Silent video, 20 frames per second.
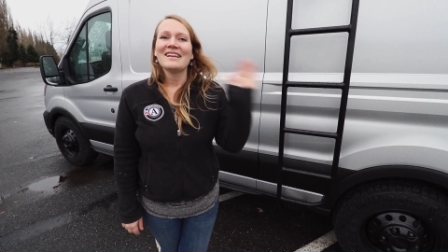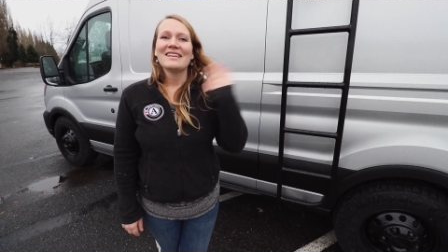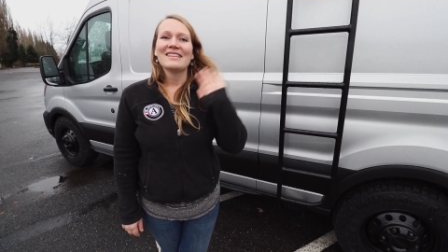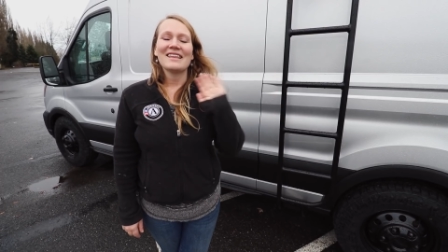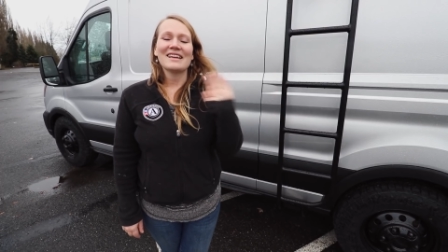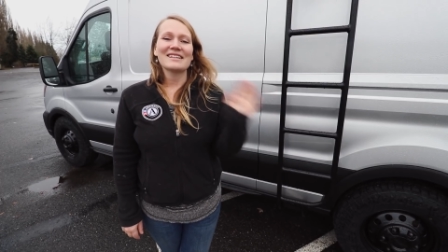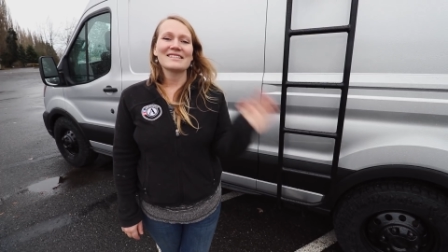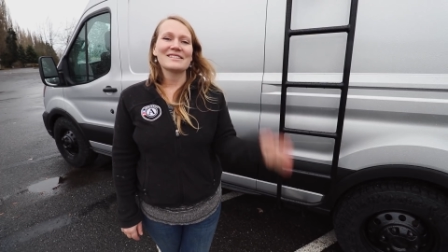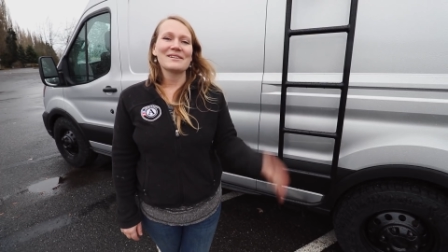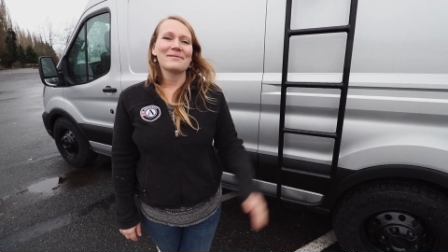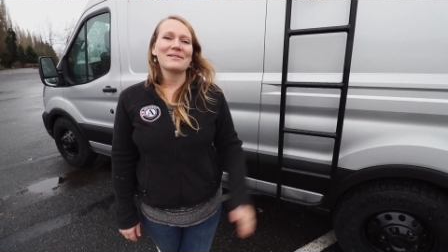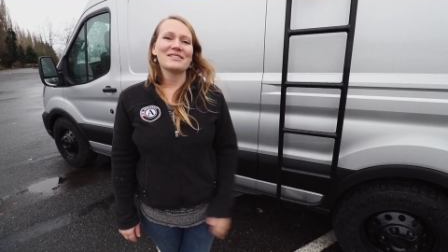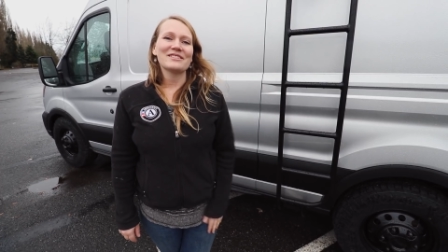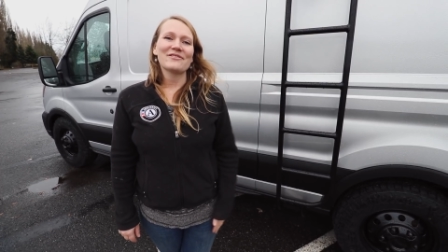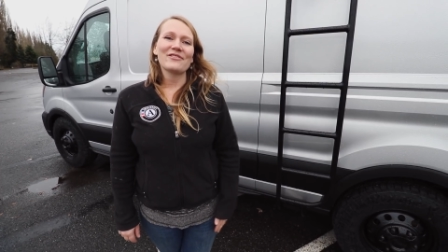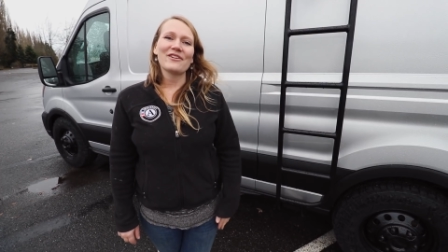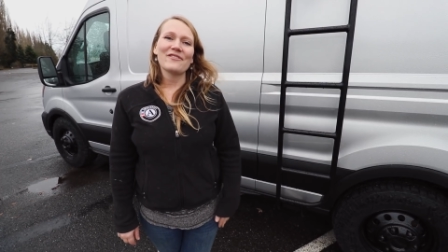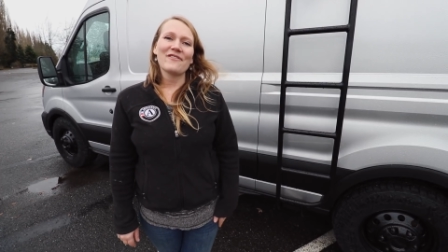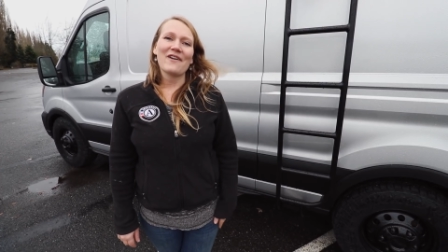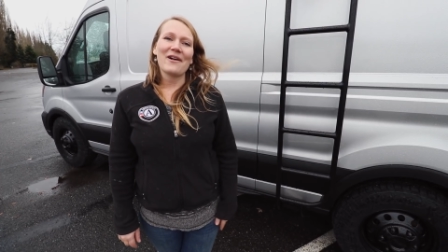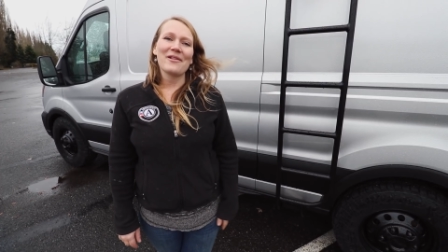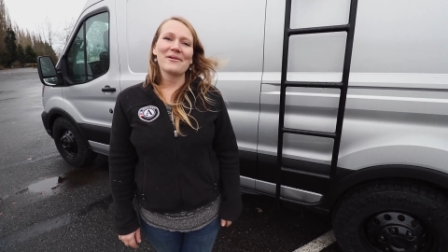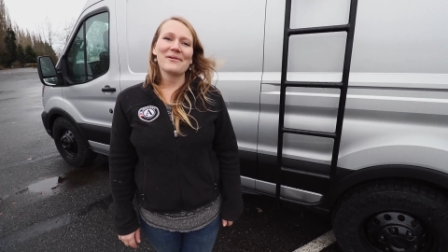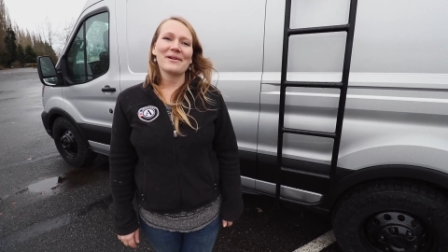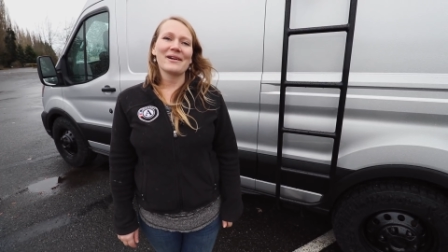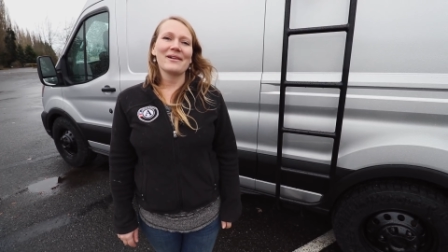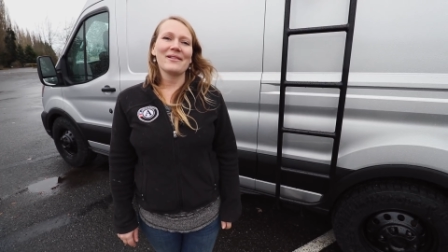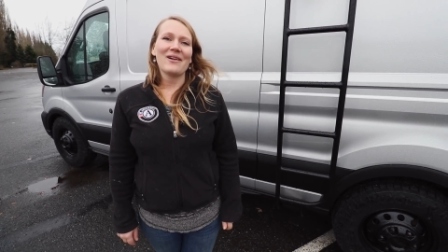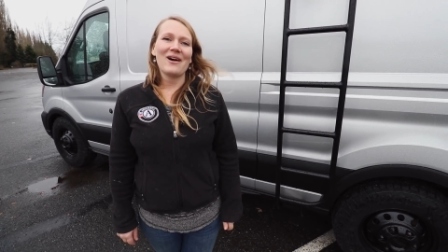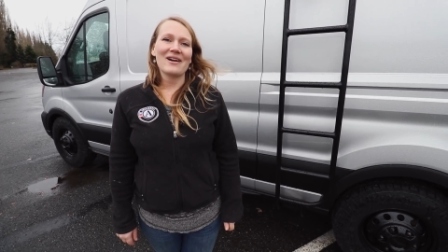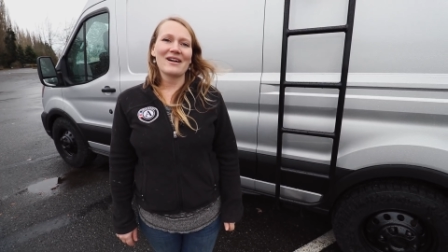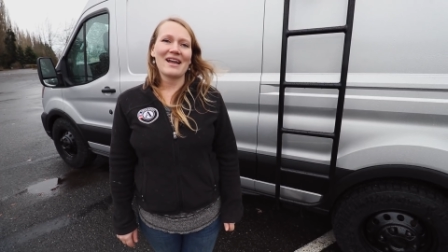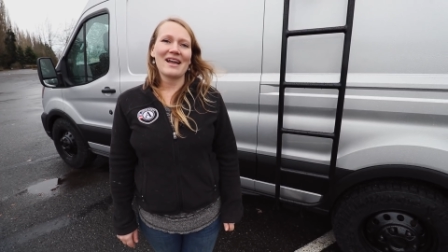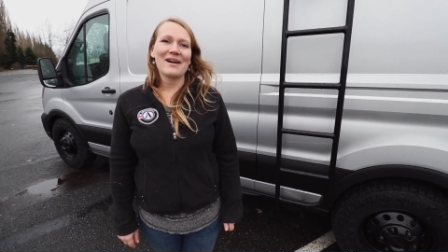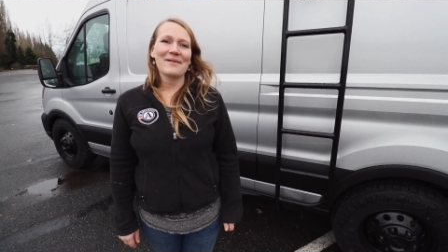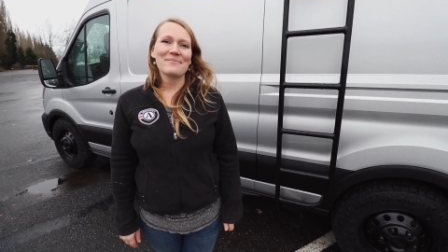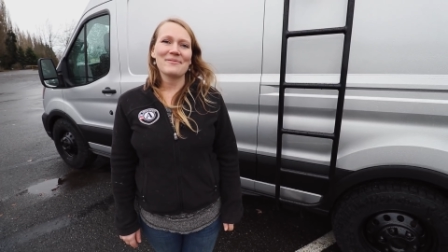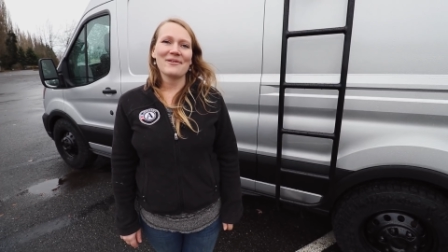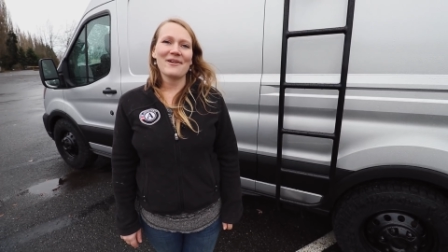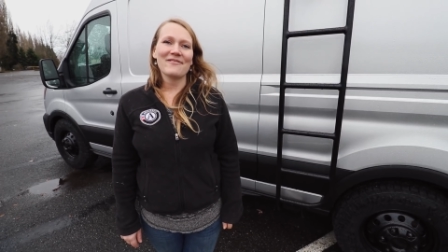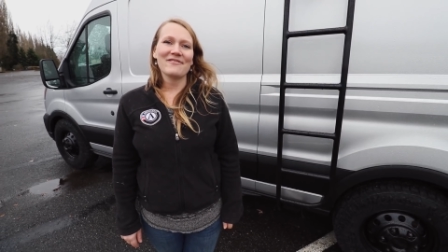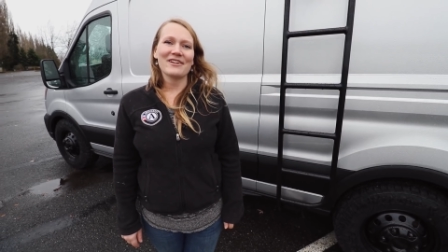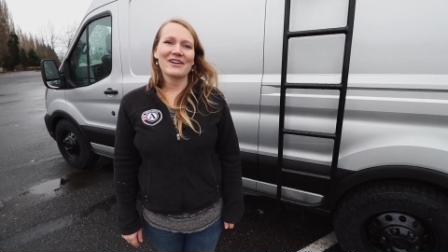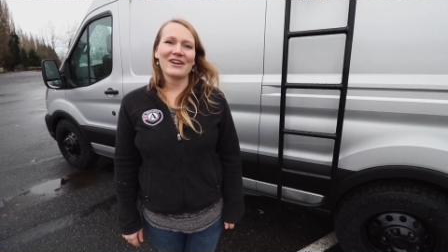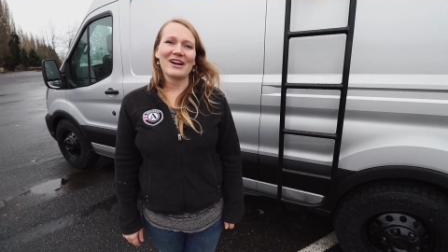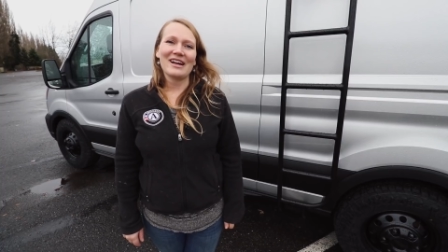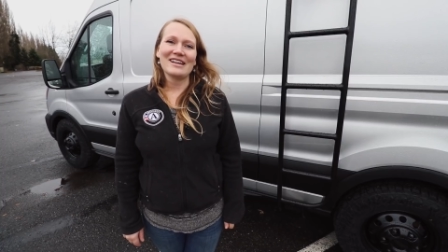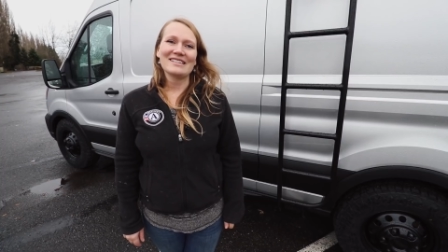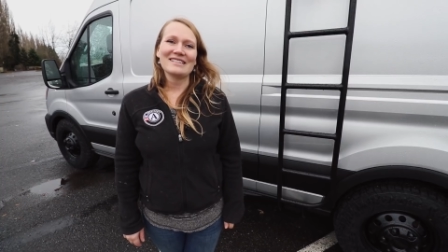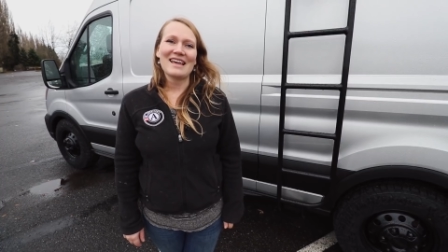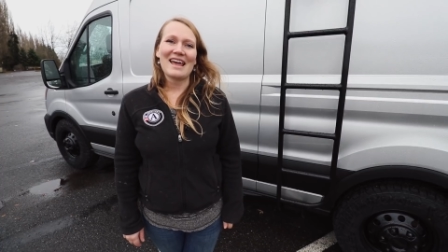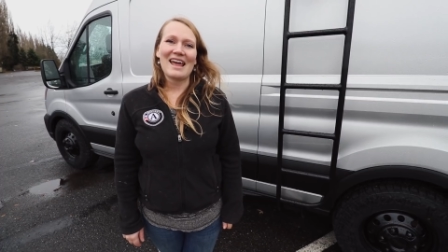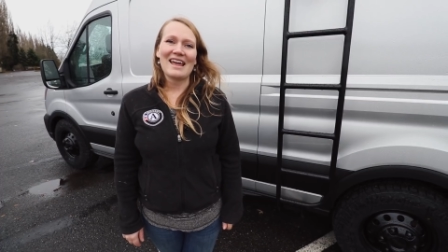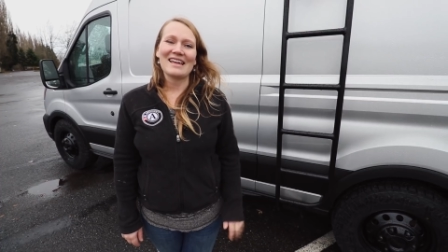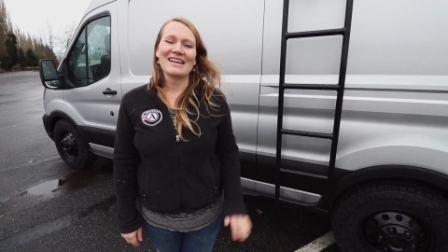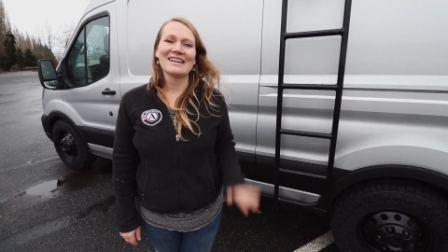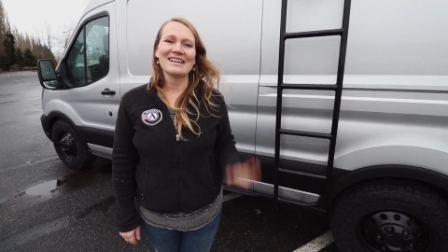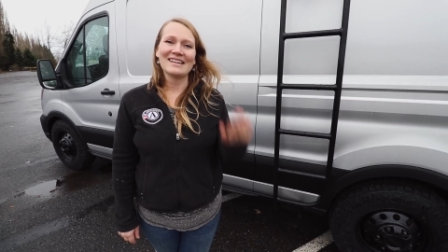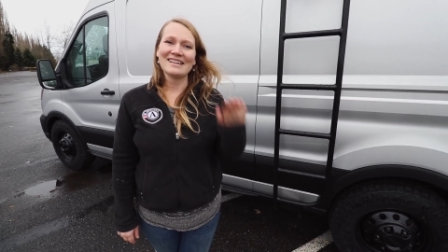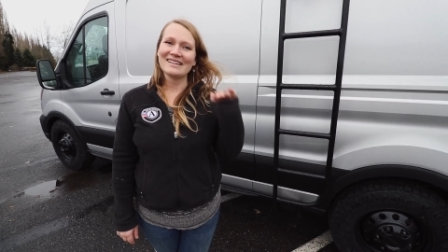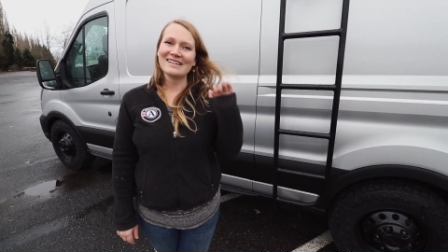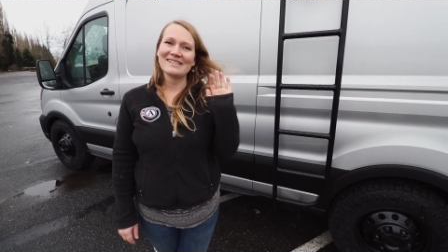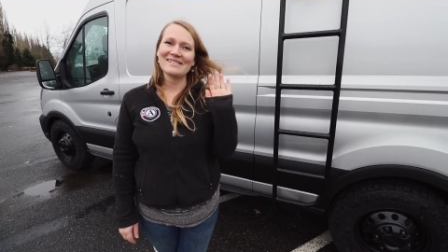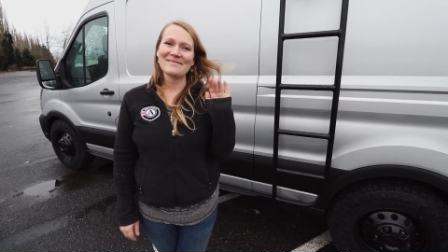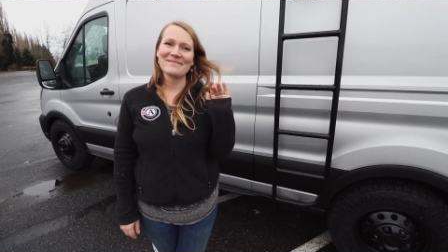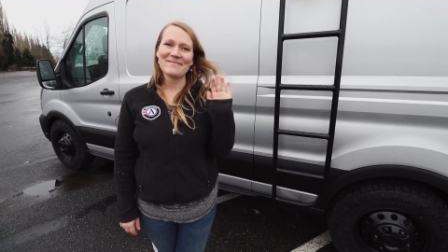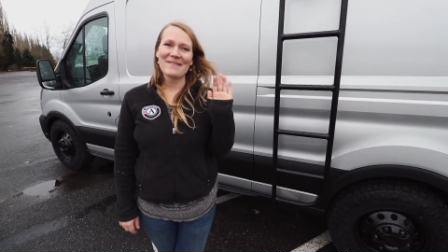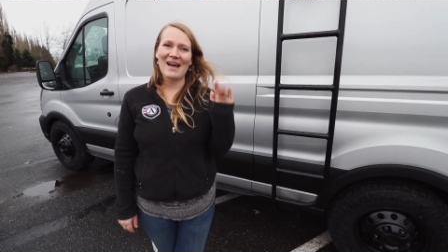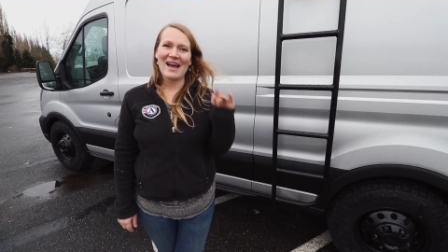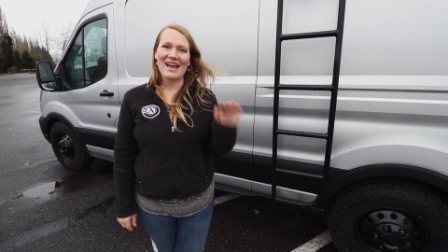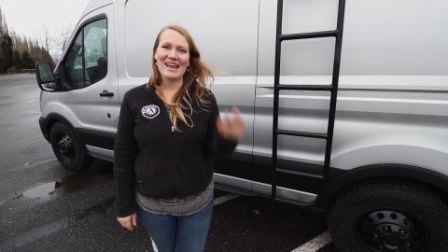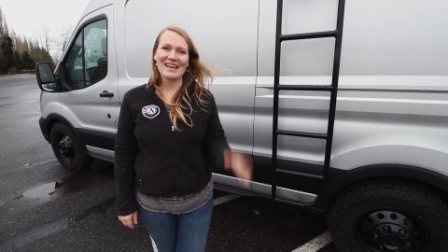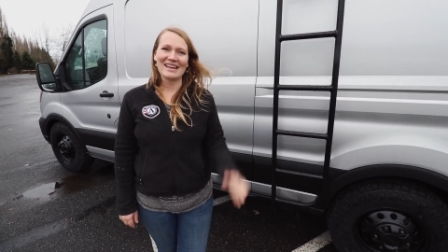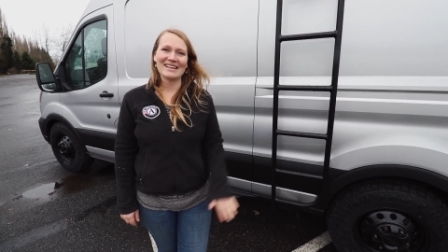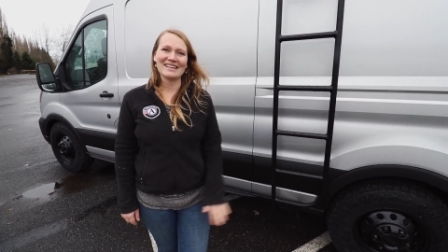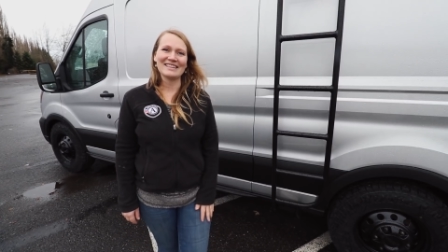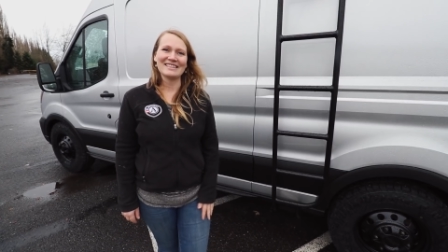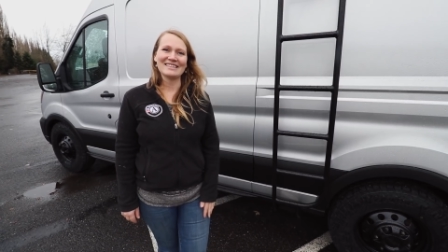Thanks so much for following along. I hope you have a great day. Bye.